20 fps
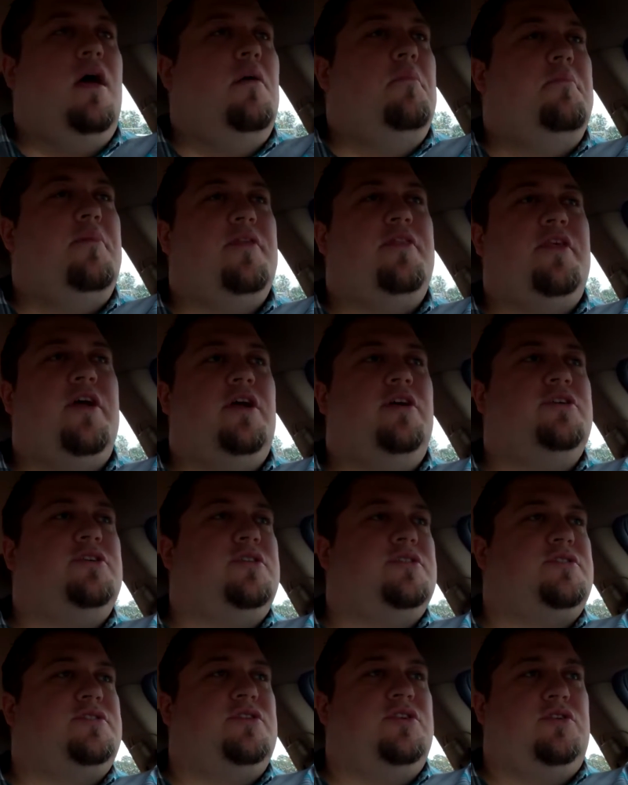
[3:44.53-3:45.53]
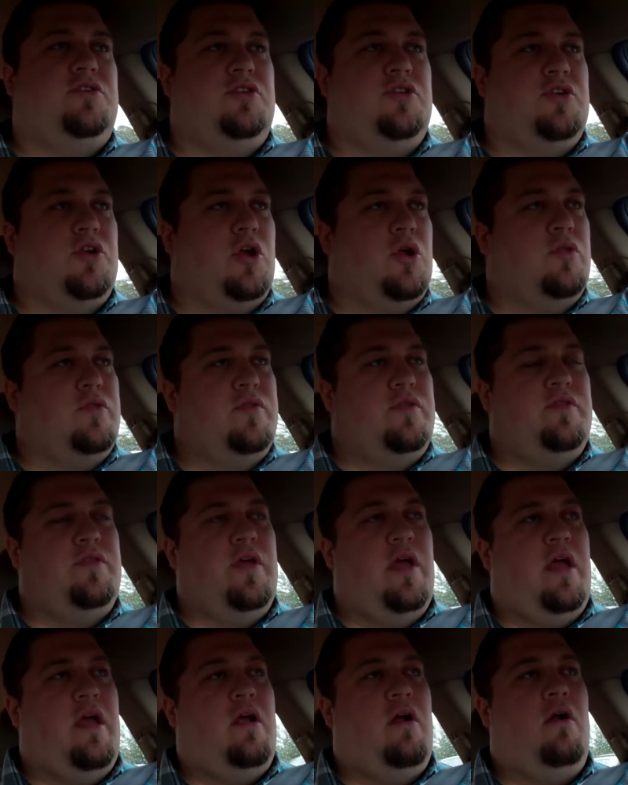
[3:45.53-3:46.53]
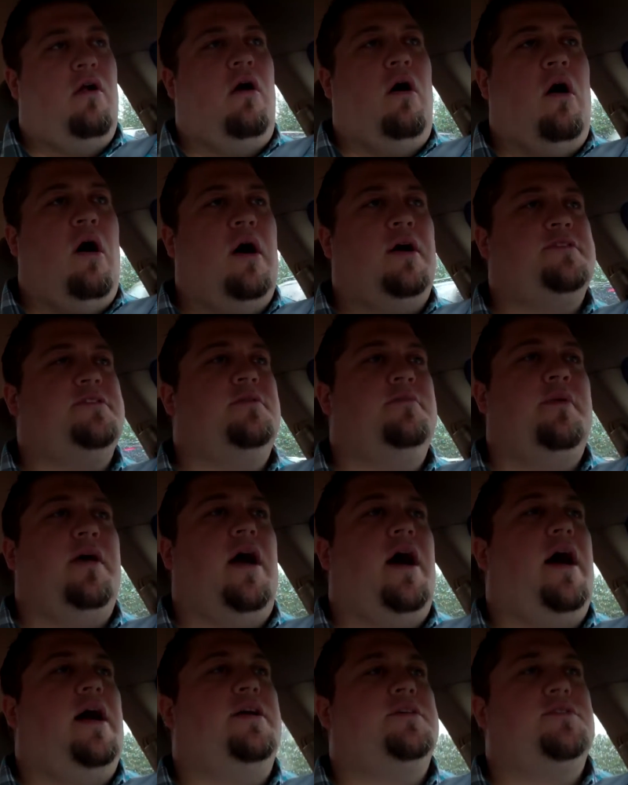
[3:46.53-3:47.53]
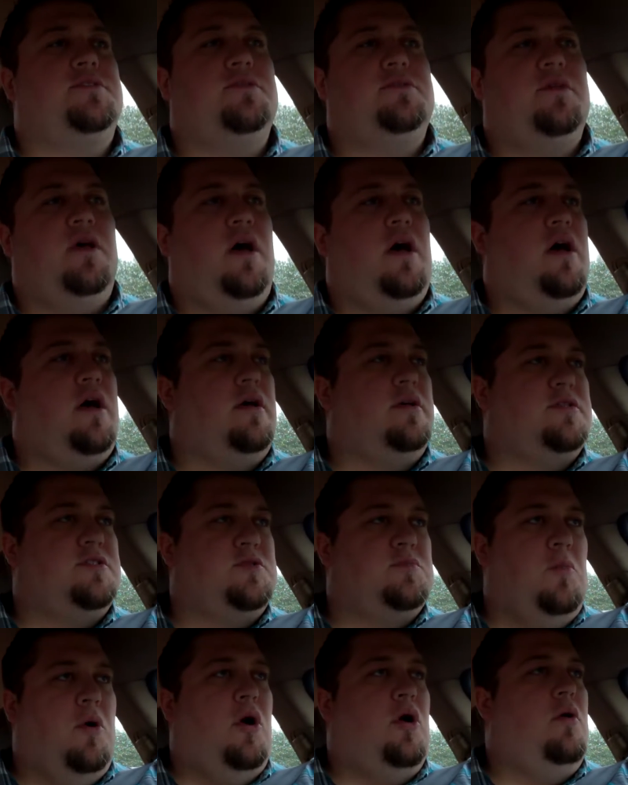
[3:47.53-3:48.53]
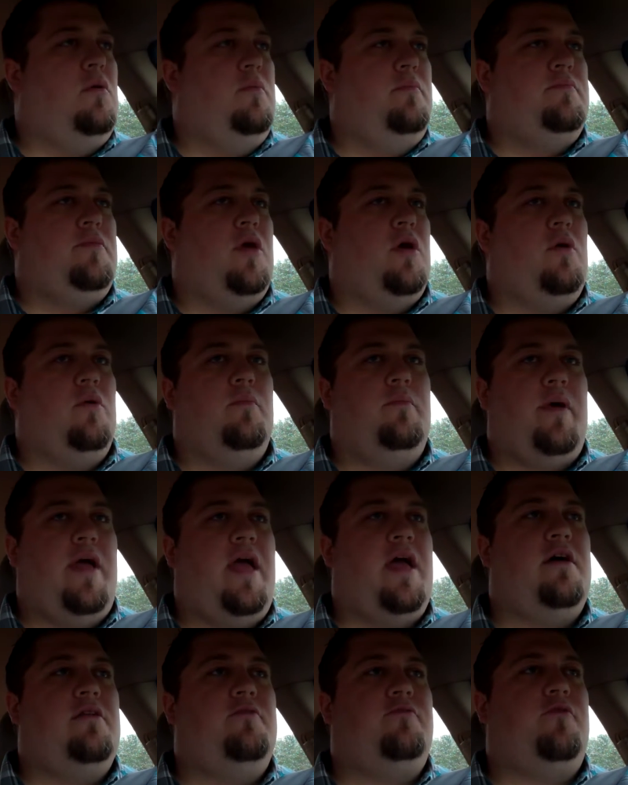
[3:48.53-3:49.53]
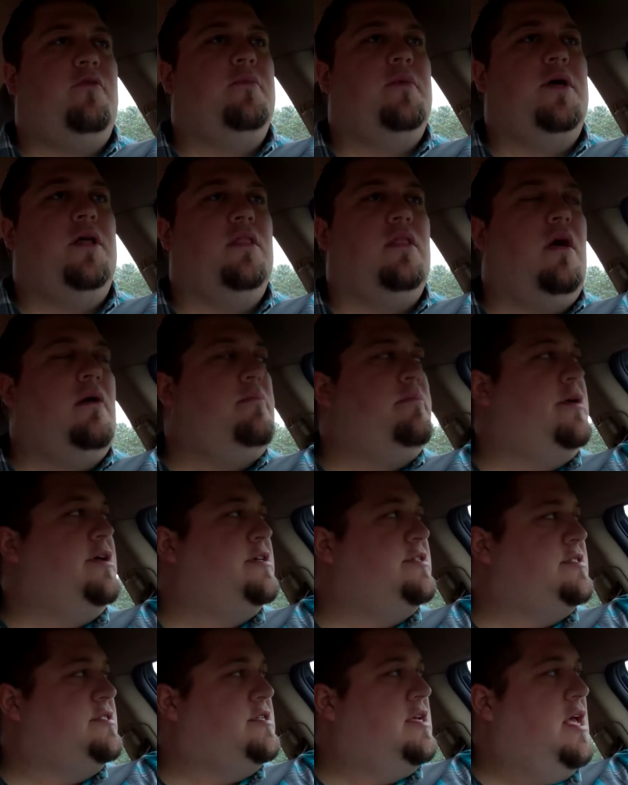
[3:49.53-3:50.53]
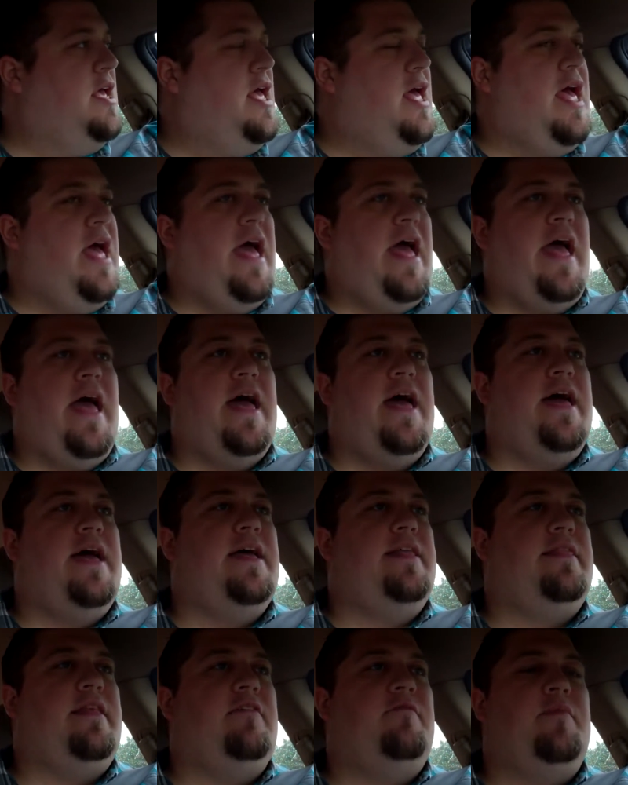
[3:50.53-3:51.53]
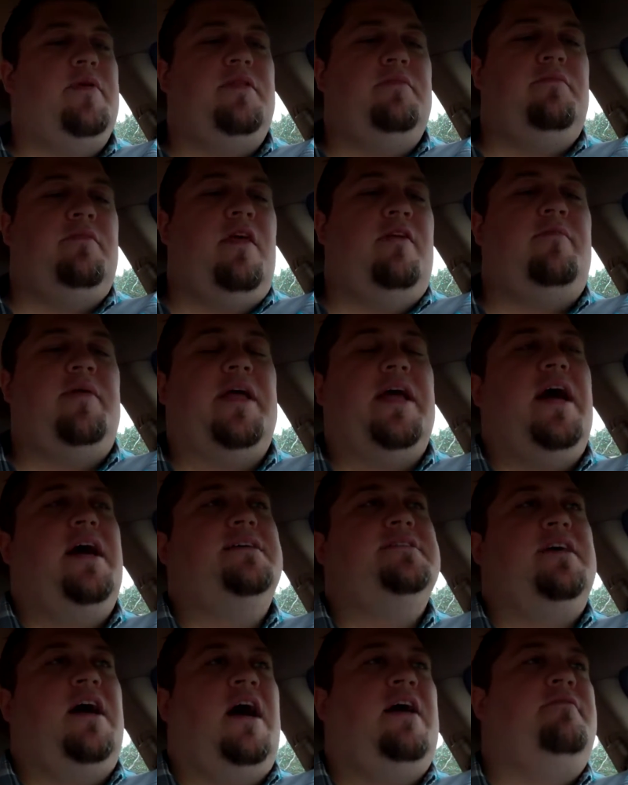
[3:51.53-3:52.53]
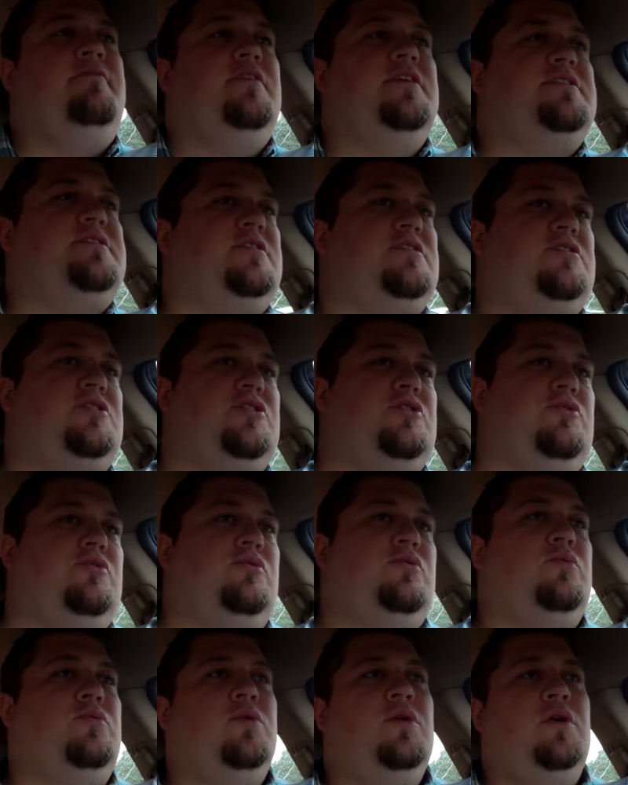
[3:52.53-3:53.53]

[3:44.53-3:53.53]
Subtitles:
But they are awesome guys, small, band from Columbus, and they've been guys that I've listened to,